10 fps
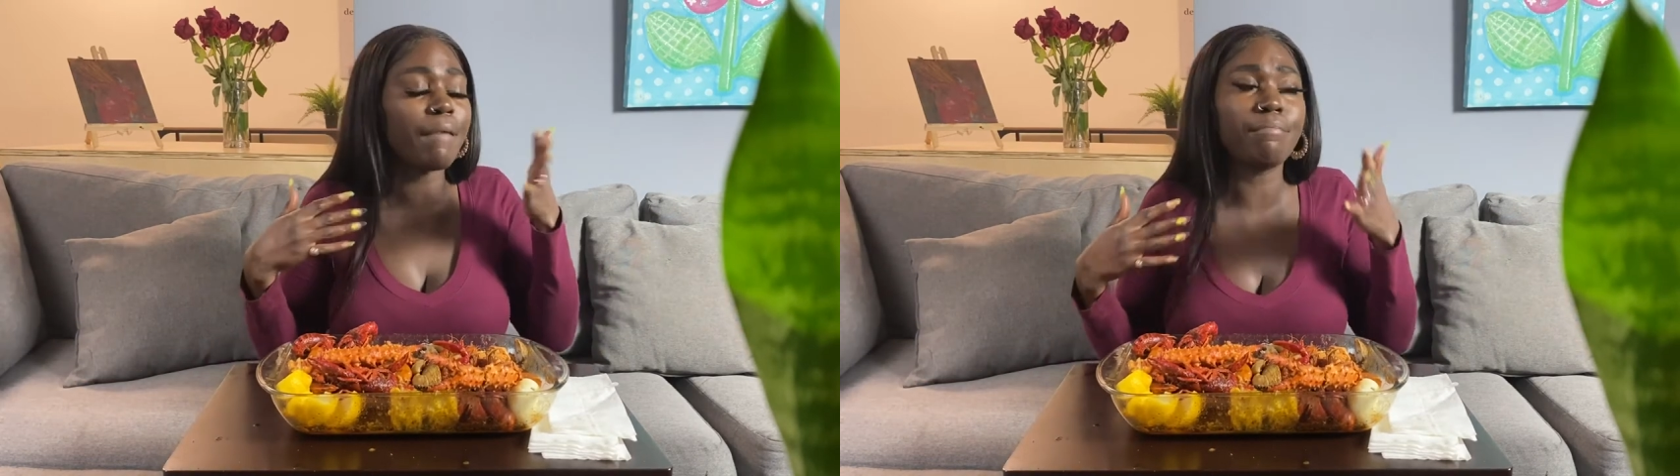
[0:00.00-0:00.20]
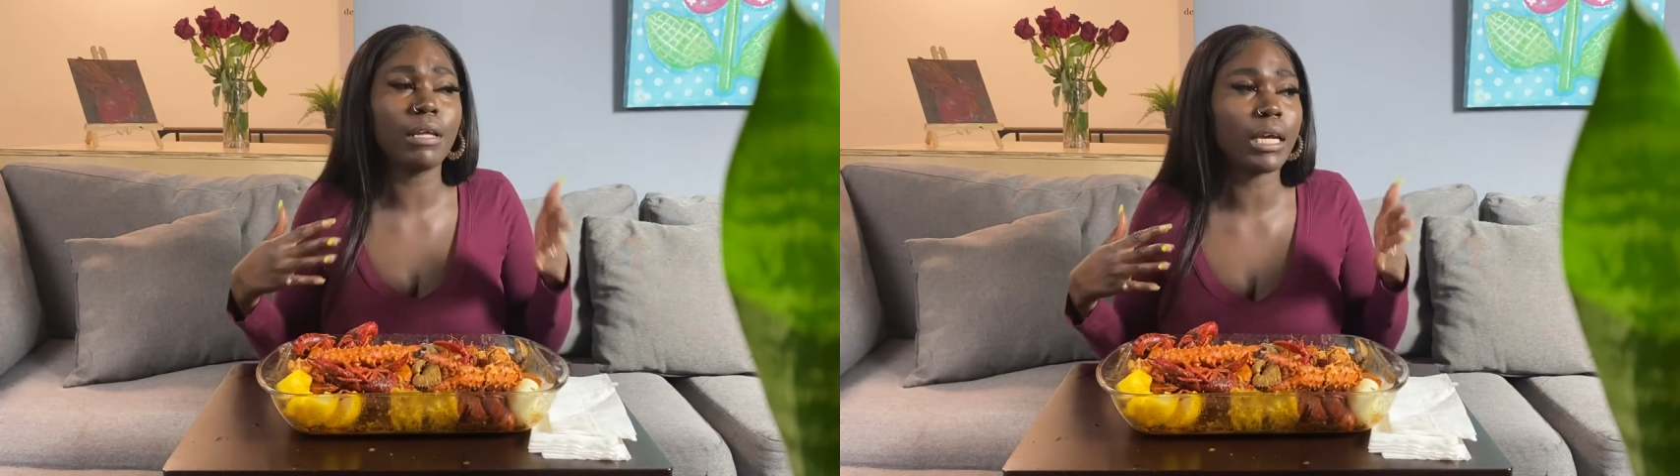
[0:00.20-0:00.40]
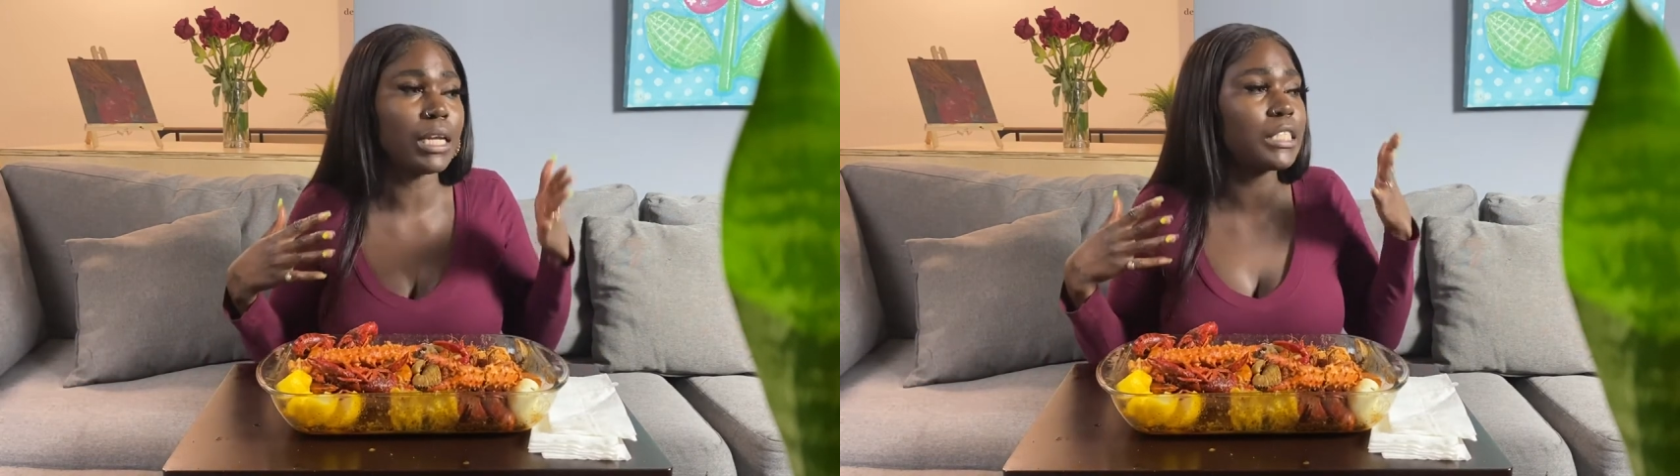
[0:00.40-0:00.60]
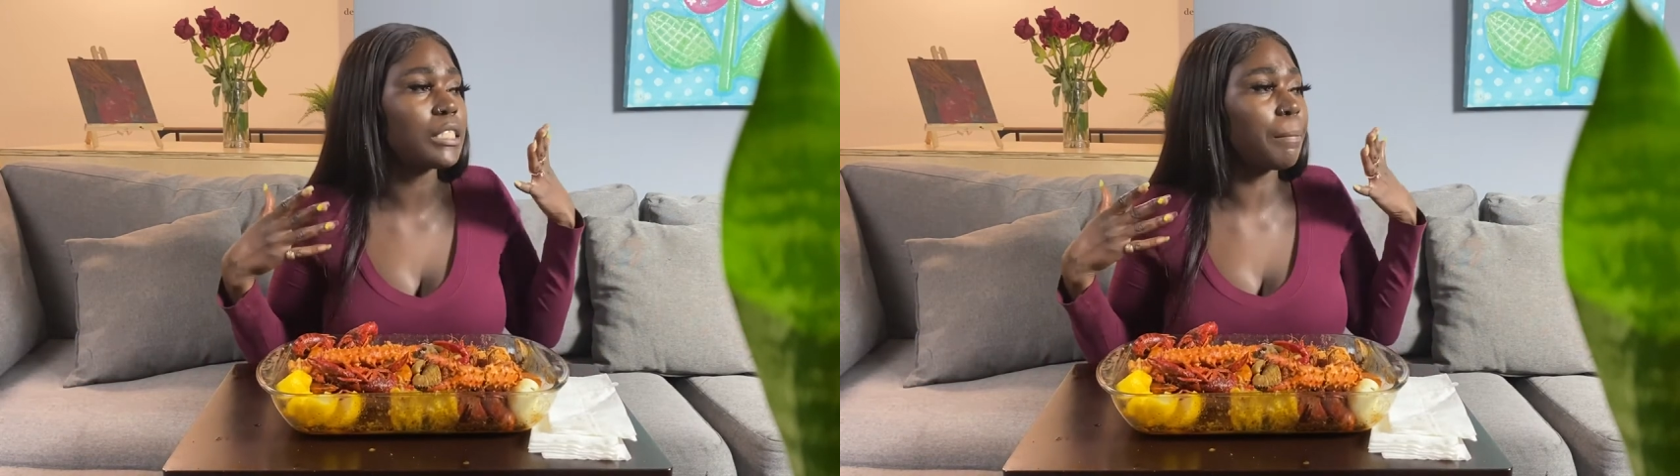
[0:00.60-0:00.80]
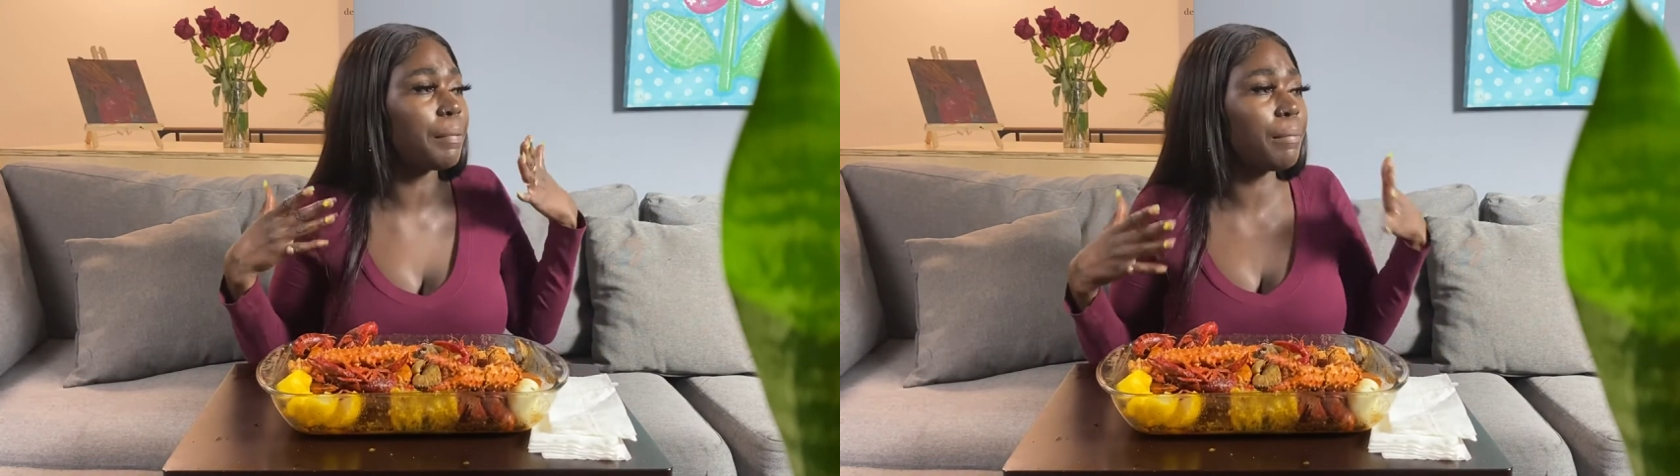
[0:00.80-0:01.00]
I'm thinking it's
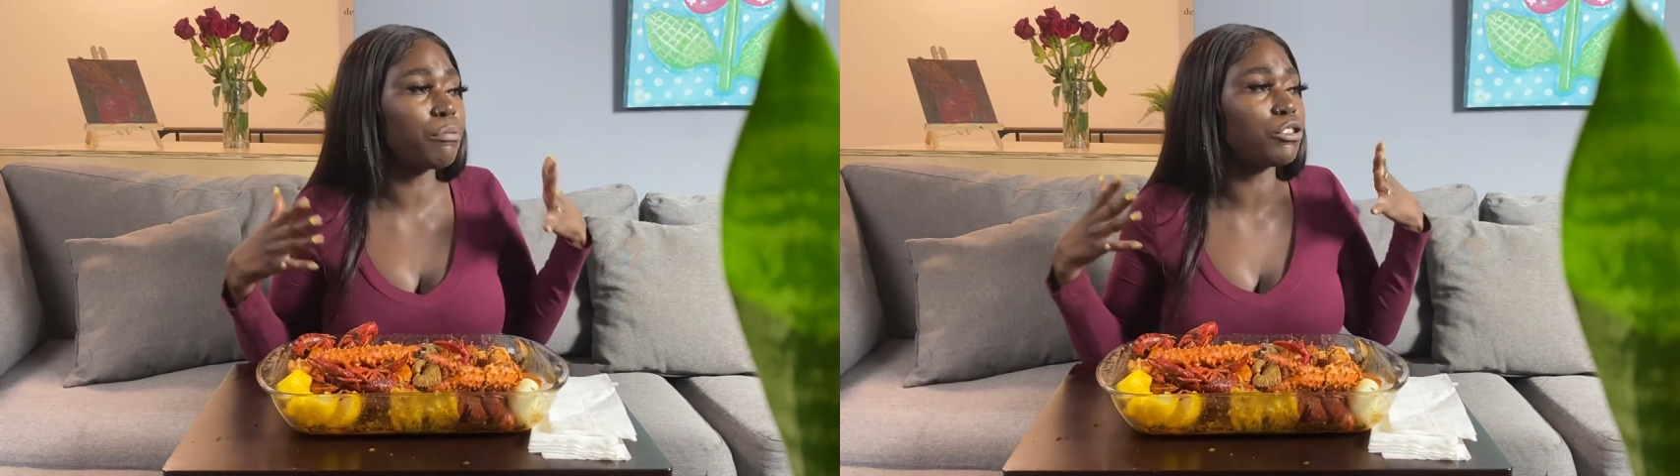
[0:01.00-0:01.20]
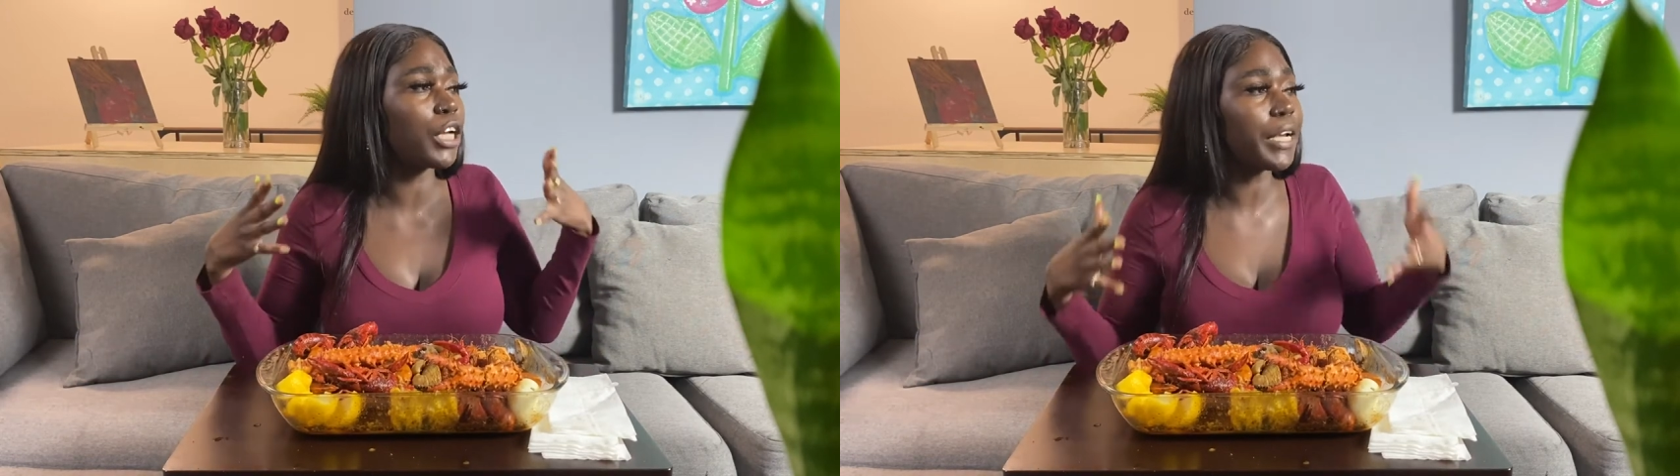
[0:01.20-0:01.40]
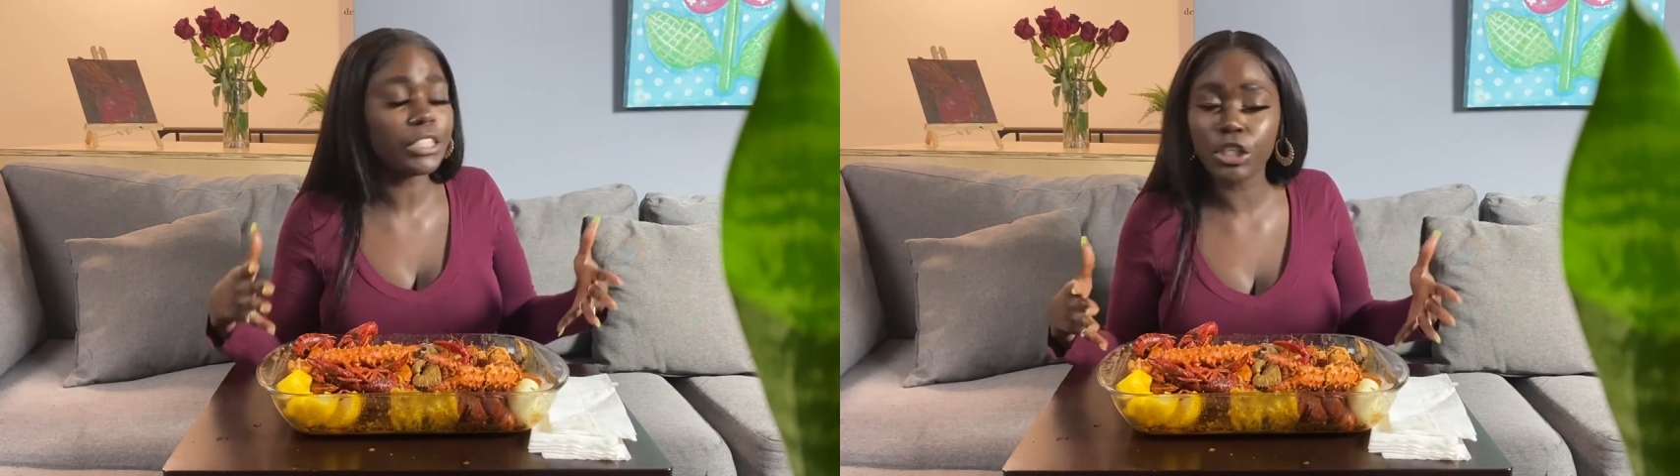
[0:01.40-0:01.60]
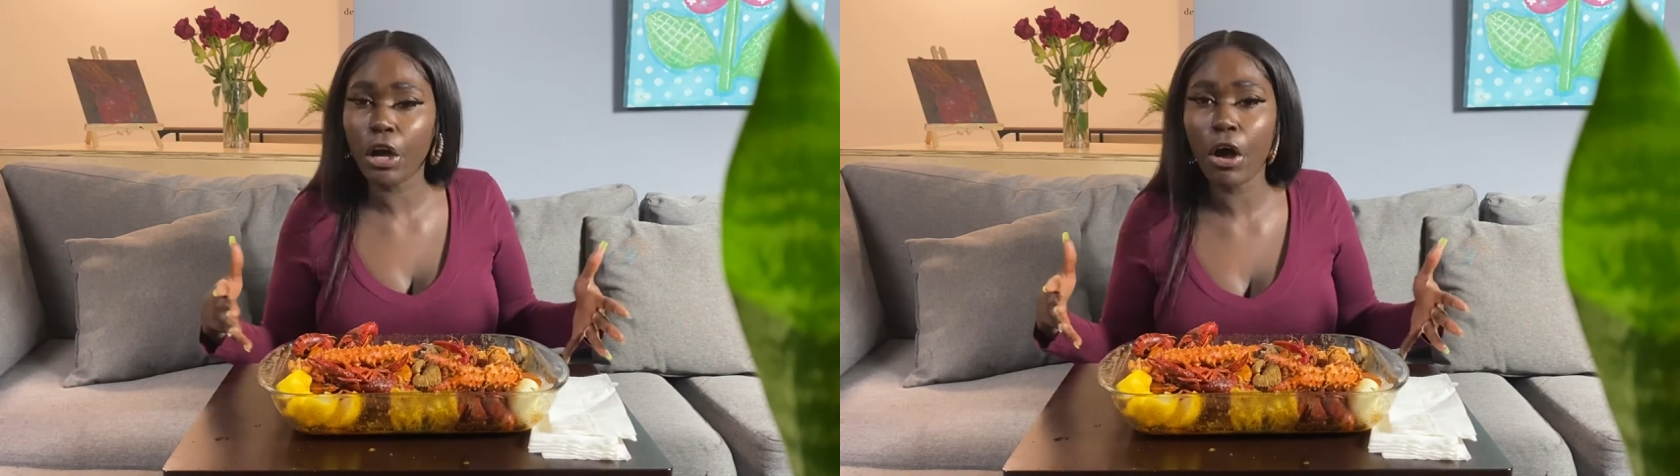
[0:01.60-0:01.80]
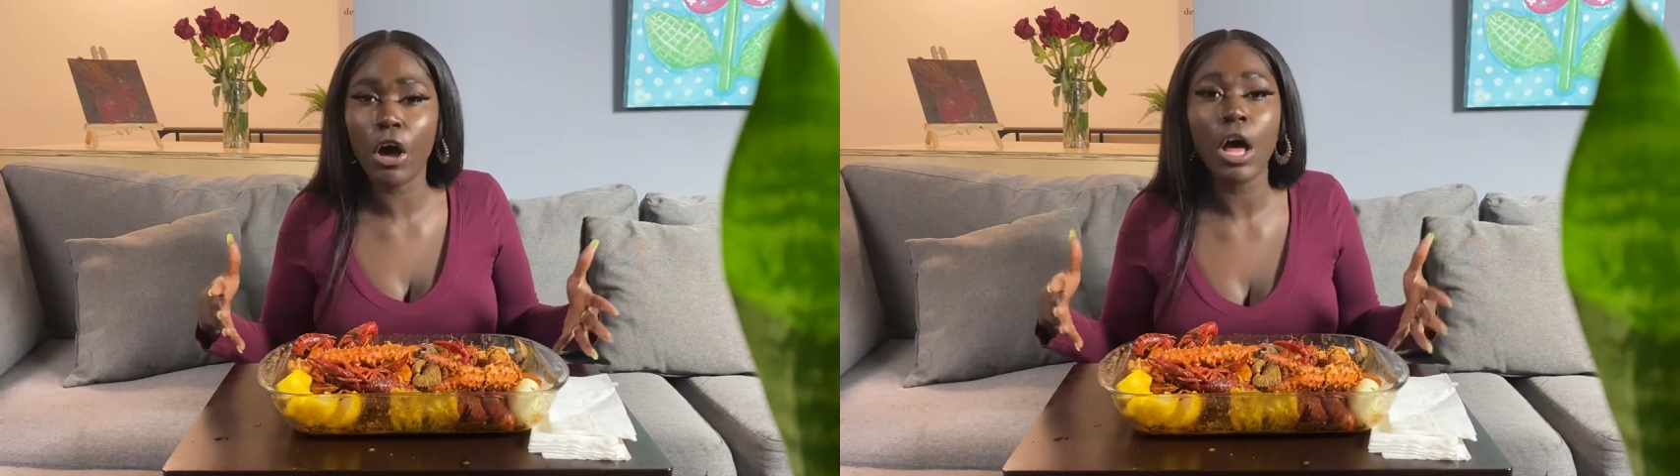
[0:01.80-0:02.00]
some people chasing
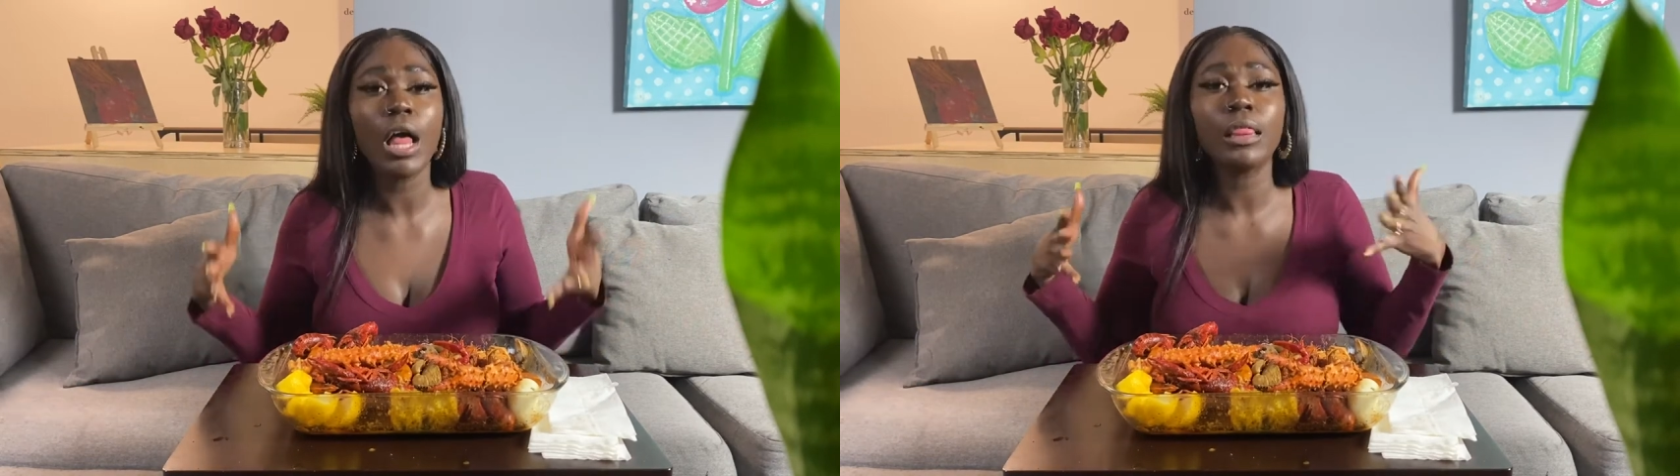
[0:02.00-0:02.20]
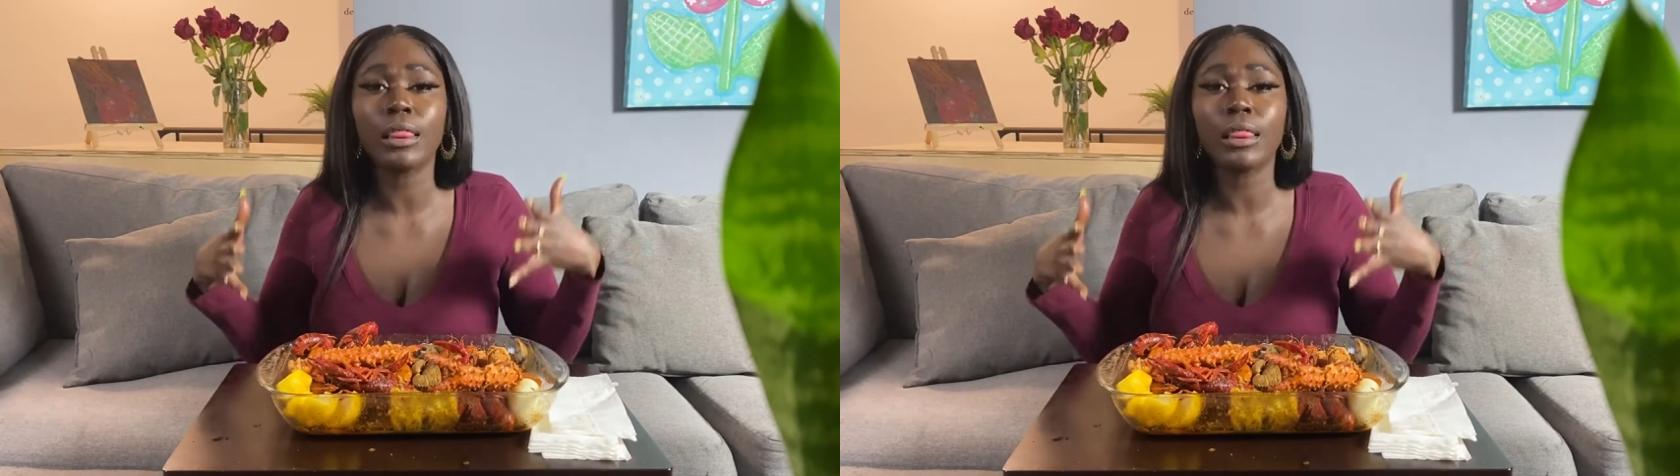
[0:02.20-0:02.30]
y'all.